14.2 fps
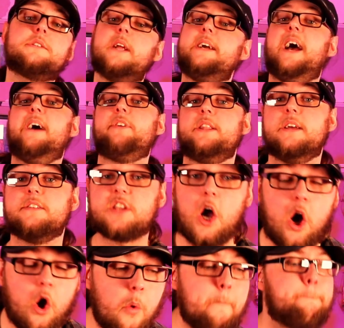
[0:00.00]
So there you have it. There's a
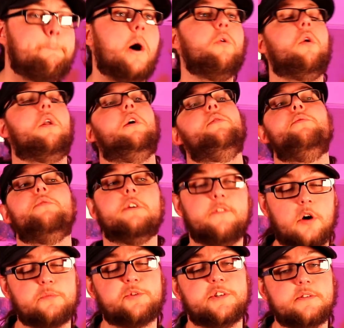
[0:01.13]
whole boatload of
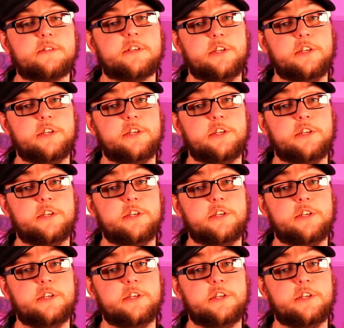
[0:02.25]
options